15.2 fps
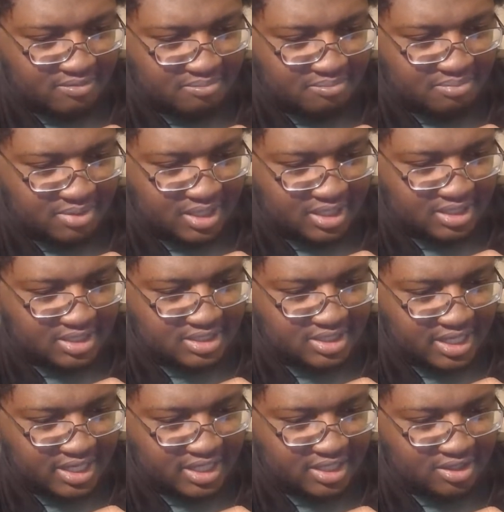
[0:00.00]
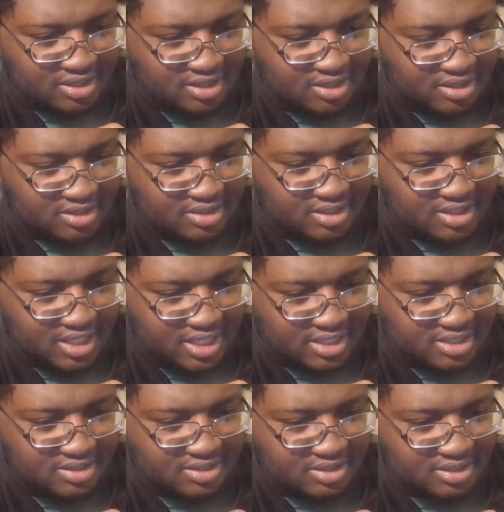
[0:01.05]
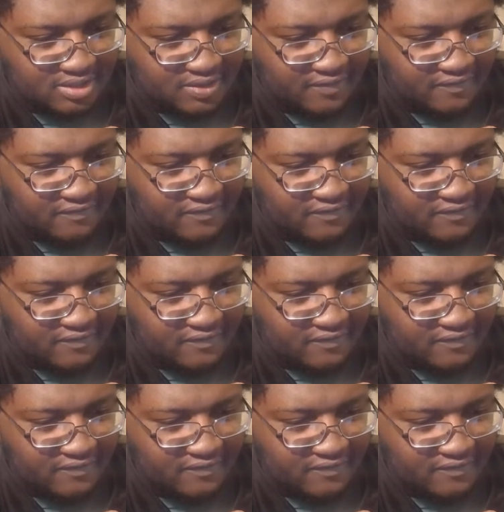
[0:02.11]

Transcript: been decided on yet. The